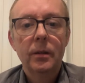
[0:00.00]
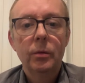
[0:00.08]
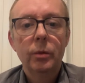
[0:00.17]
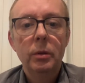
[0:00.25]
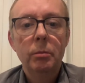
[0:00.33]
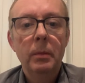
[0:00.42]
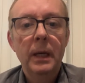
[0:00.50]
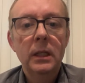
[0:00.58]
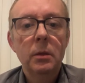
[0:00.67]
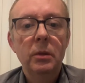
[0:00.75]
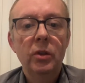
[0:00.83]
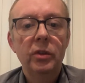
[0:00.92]
We
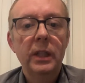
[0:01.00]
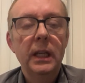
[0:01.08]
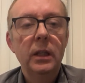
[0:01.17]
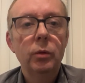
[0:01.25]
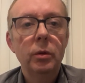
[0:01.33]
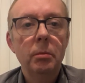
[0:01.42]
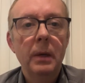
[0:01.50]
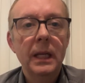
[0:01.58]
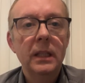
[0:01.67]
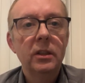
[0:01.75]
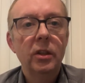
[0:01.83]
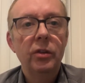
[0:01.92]
make a mistake. We
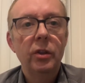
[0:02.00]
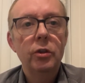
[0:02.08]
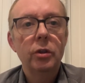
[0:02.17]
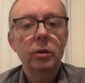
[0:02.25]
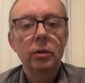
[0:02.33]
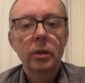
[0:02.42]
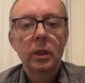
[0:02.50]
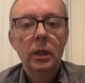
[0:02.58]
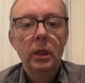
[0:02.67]
make a decision.